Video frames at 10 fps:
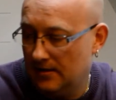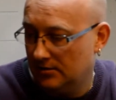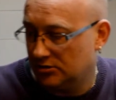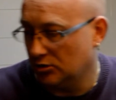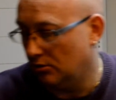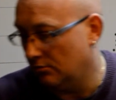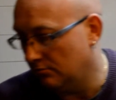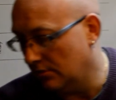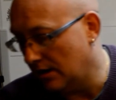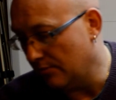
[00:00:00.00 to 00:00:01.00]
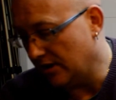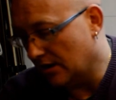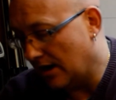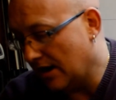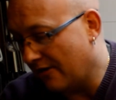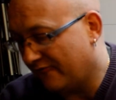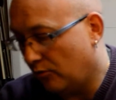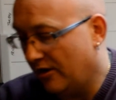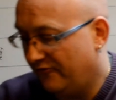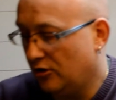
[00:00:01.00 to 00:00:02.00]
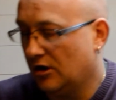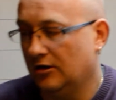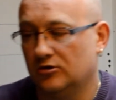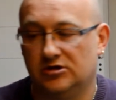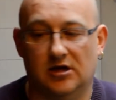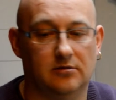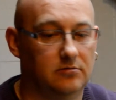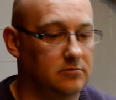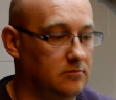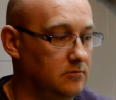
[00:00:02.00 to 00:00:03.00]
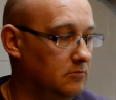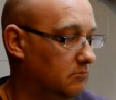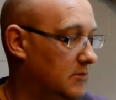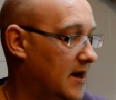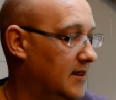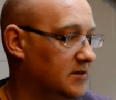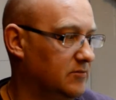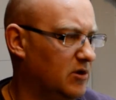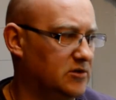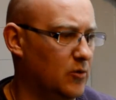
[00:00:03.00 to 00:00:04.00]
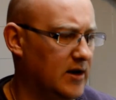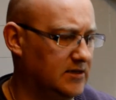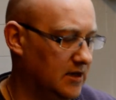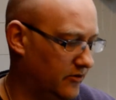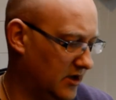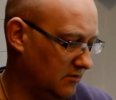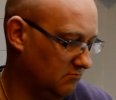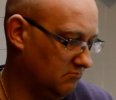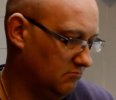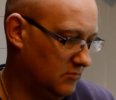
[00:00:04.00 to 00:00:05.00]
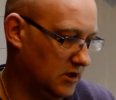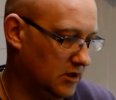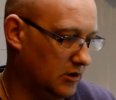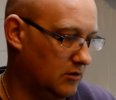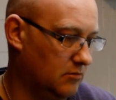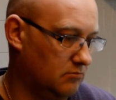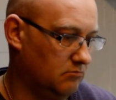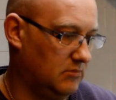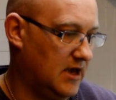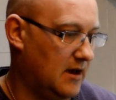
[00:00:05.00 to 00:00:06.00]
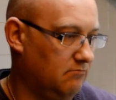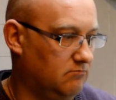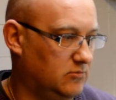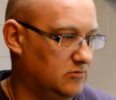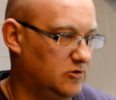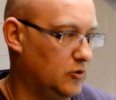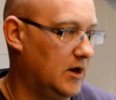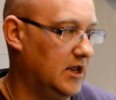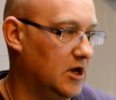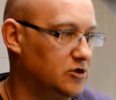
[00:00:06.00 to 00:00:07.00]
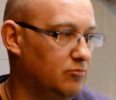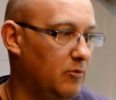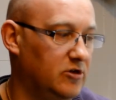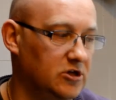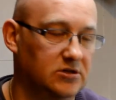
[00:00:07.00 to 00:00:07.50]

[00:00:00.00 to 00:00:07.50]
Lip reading: So, I mean, I have quite a few colours here. There's about 20, I think. I don't know. Yeah, 20-ish, maybe just